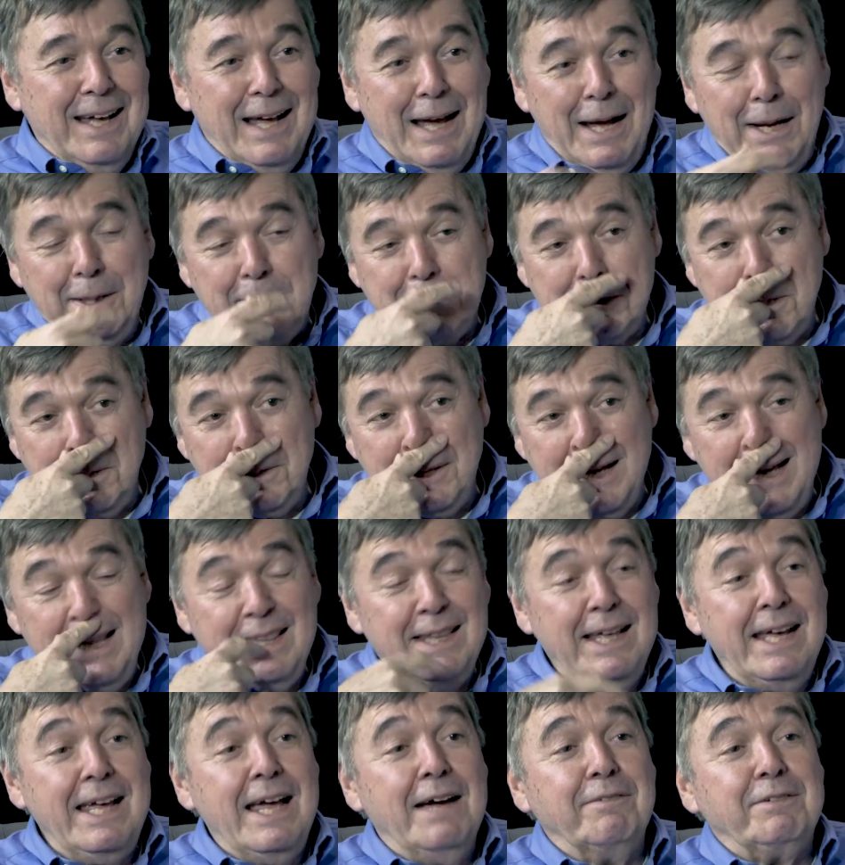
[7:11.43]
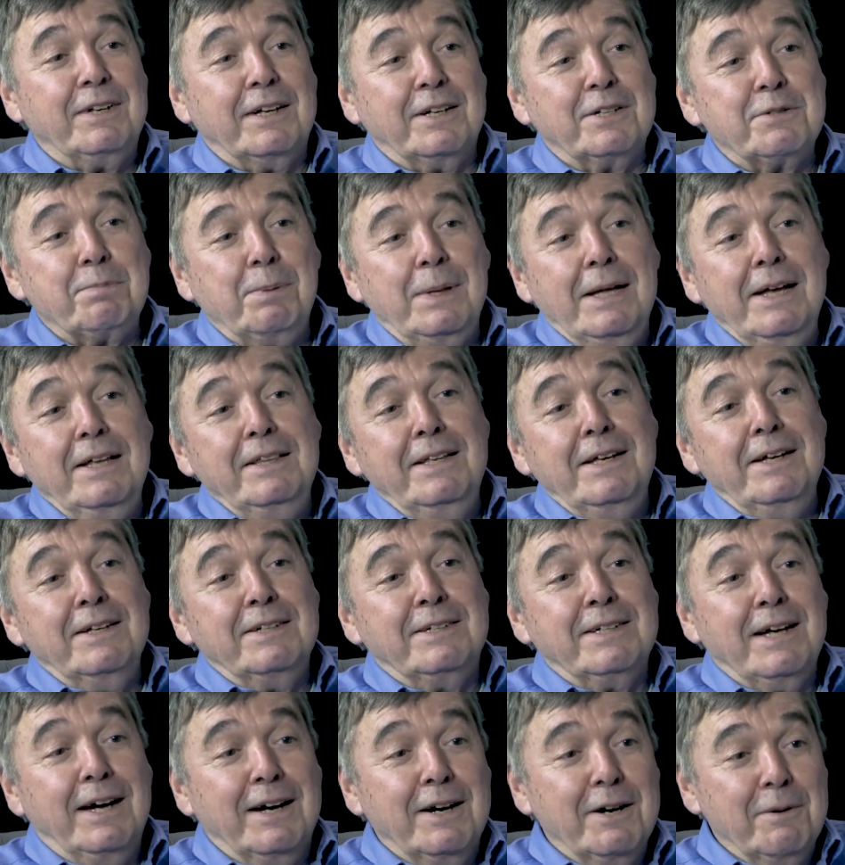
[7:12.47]
And so then they have to explain the
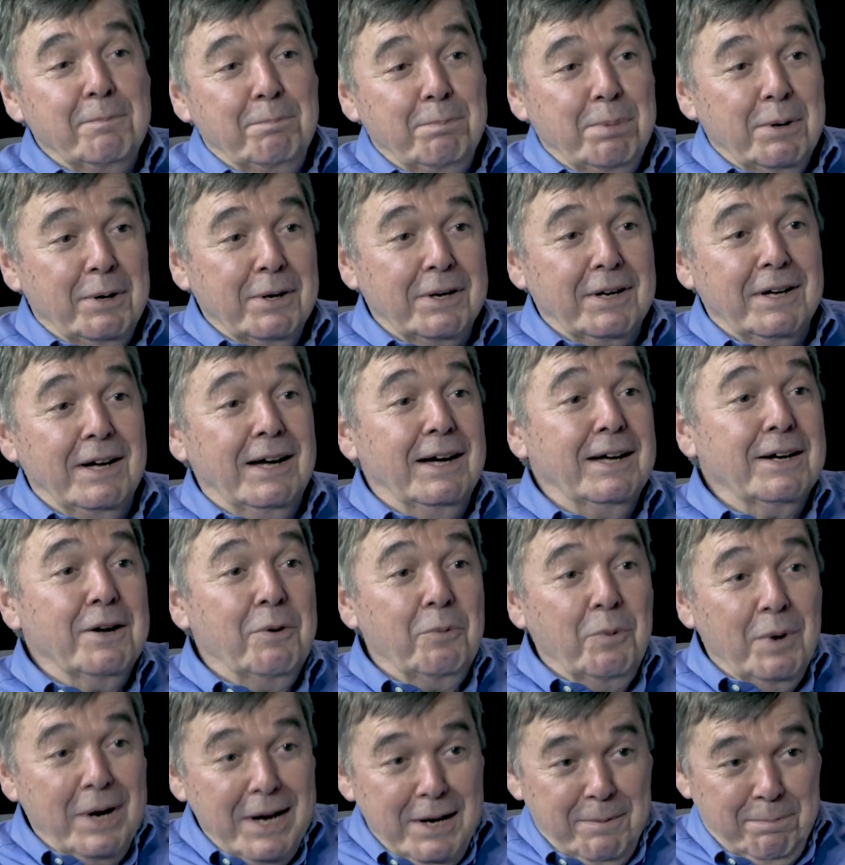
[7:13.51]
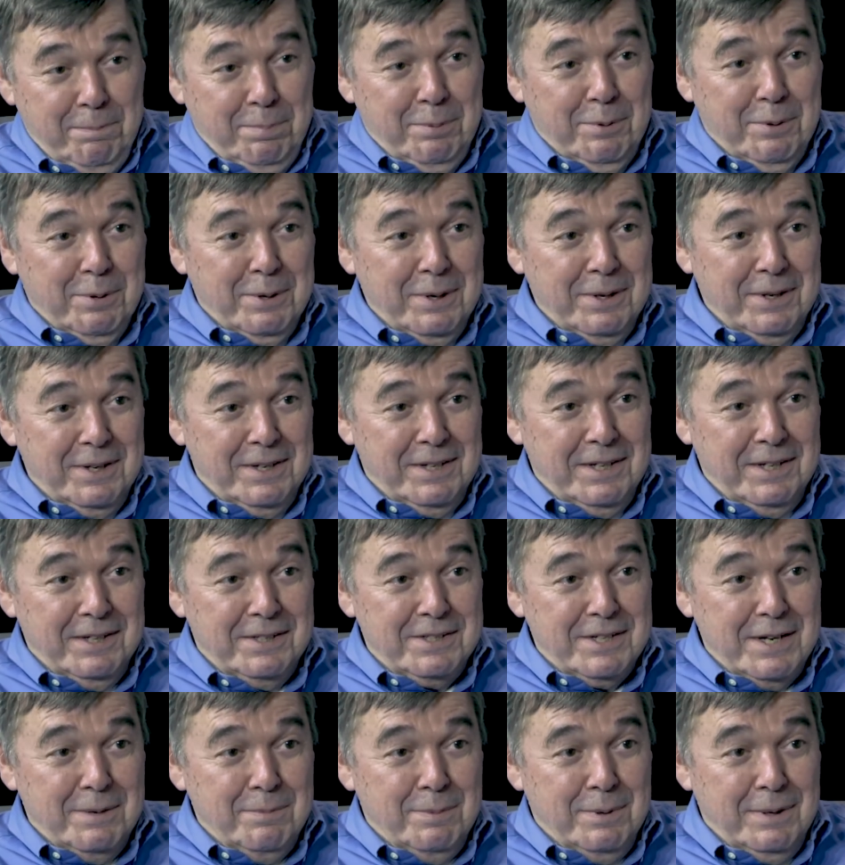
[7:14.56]
entire book on a whiteboard to
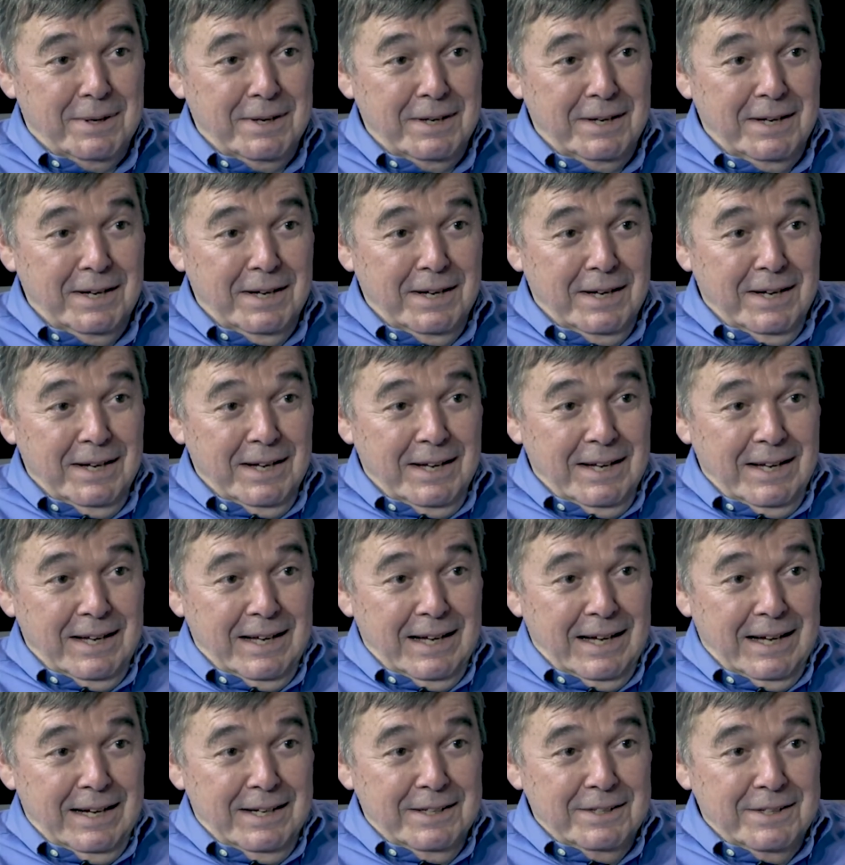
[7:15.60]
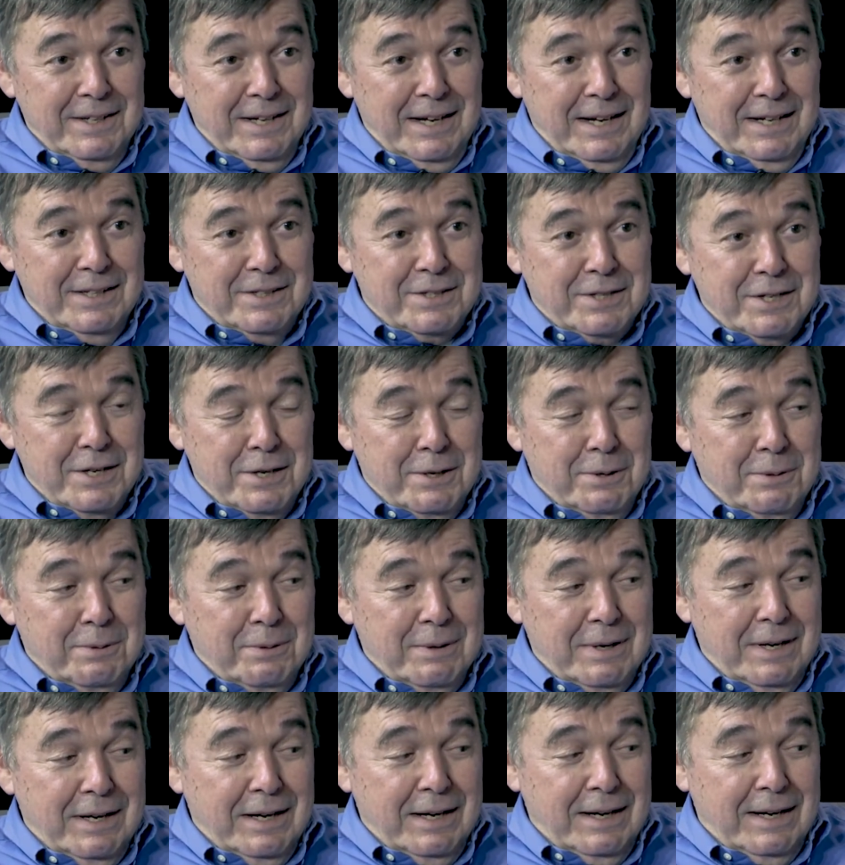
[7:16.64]
someone. And
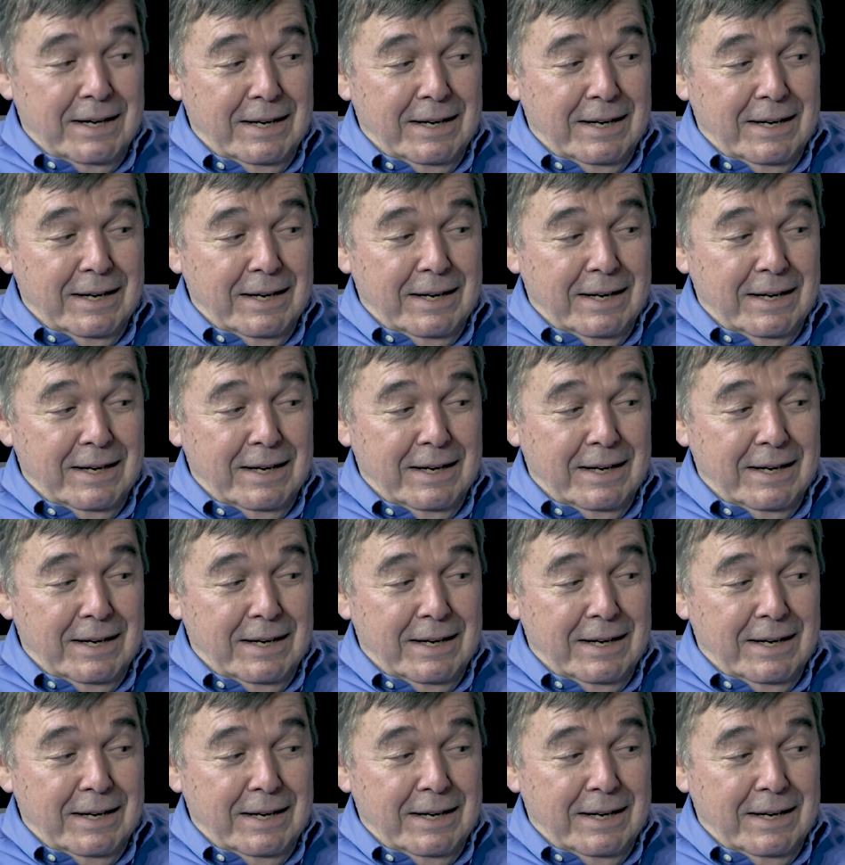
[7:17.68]
so